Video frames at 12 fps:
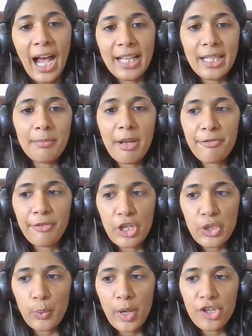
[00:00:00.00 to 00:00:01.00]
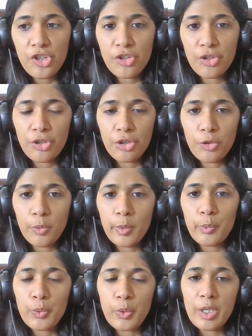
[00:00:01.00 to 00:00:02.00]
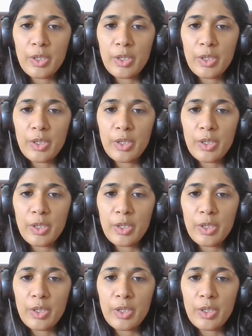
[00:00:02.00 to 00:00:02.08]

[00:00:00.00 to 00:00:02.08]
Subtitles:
I think my first question to you